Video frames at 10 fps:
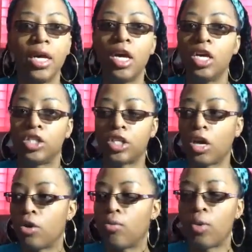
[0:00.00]

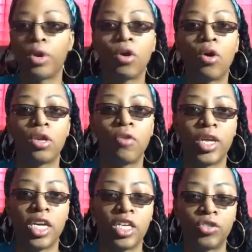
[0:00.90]
So when we're going over
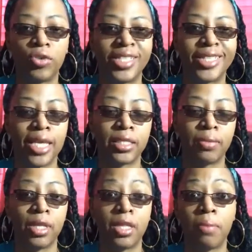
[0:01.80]
history and it's not
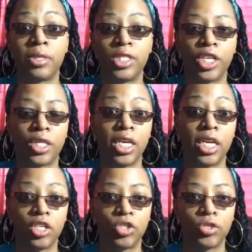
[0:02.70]
something that they're particularly
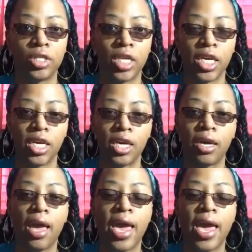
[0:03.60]
interested in,